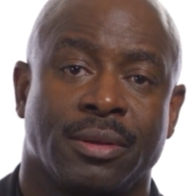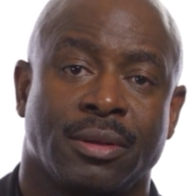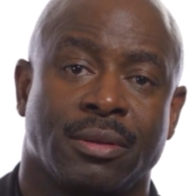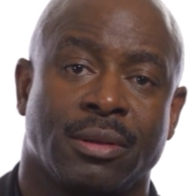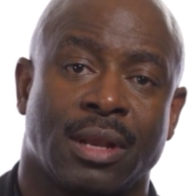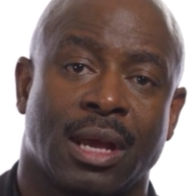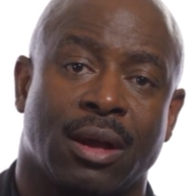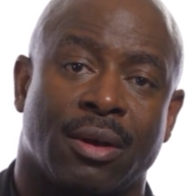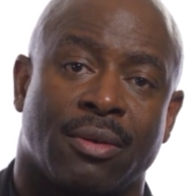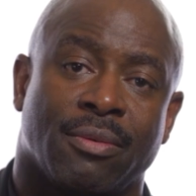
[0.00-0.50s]

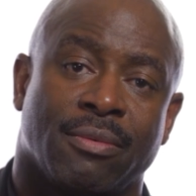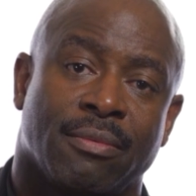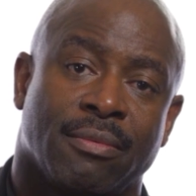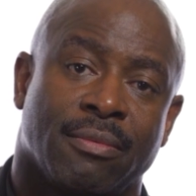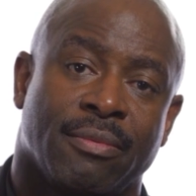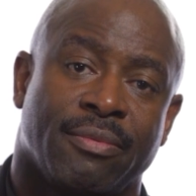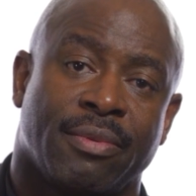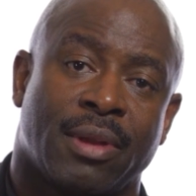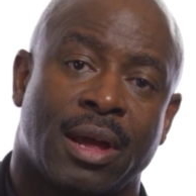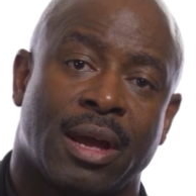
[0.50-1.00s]
to now
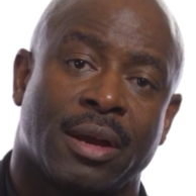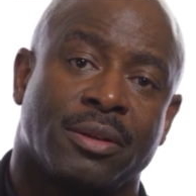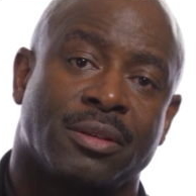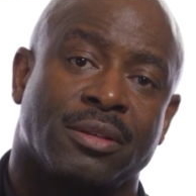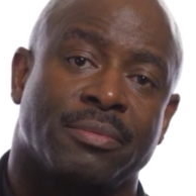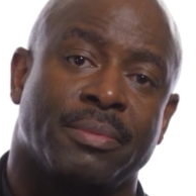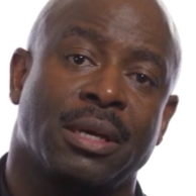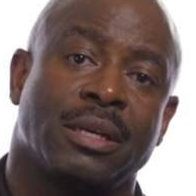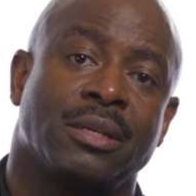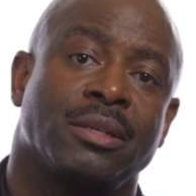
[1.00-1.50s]
flying in
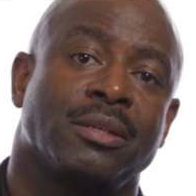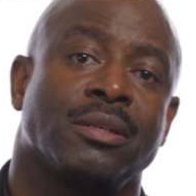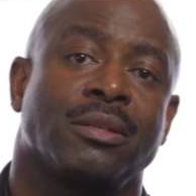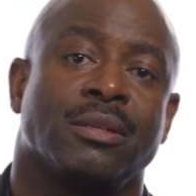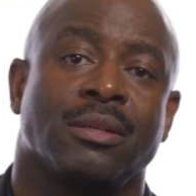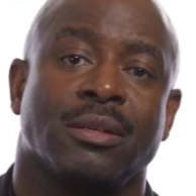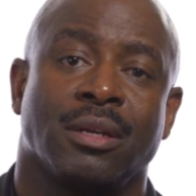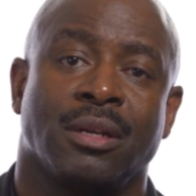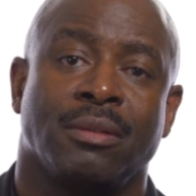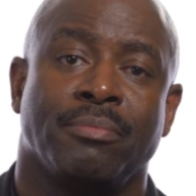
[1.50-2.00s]

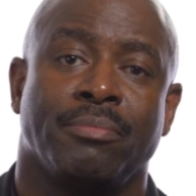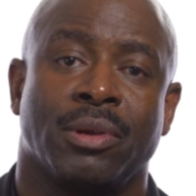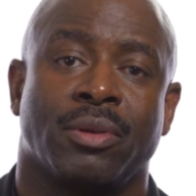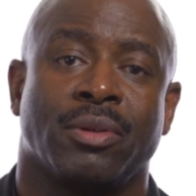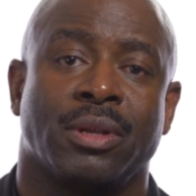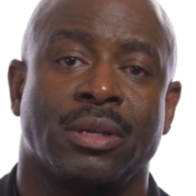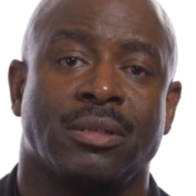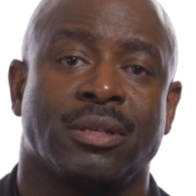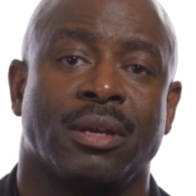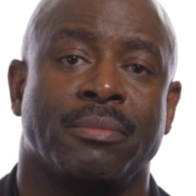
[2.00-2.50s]
space and
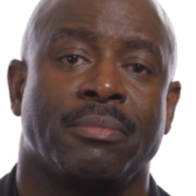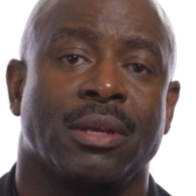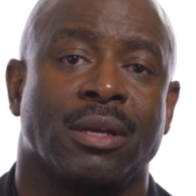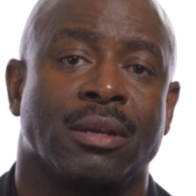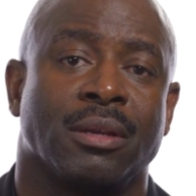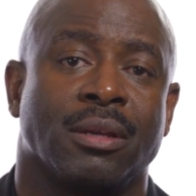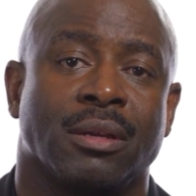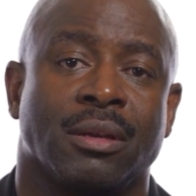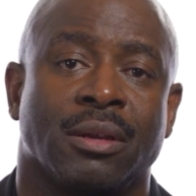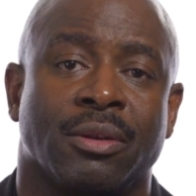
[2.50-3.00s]
building
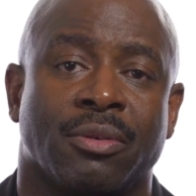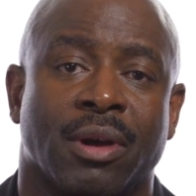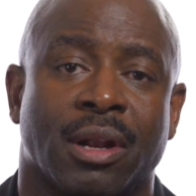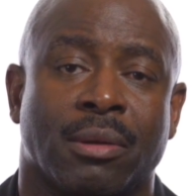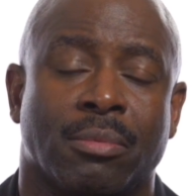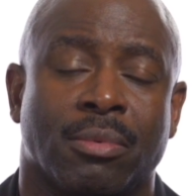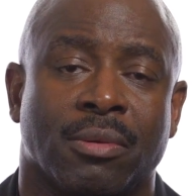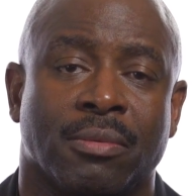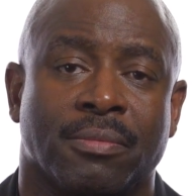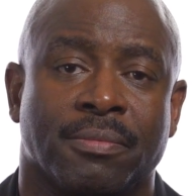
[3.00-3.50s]
something
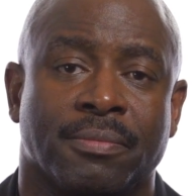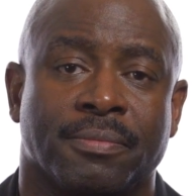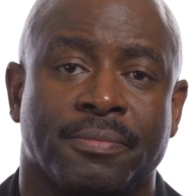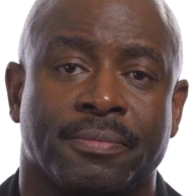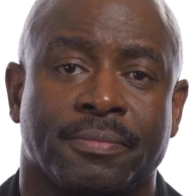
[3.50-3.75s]
incredible.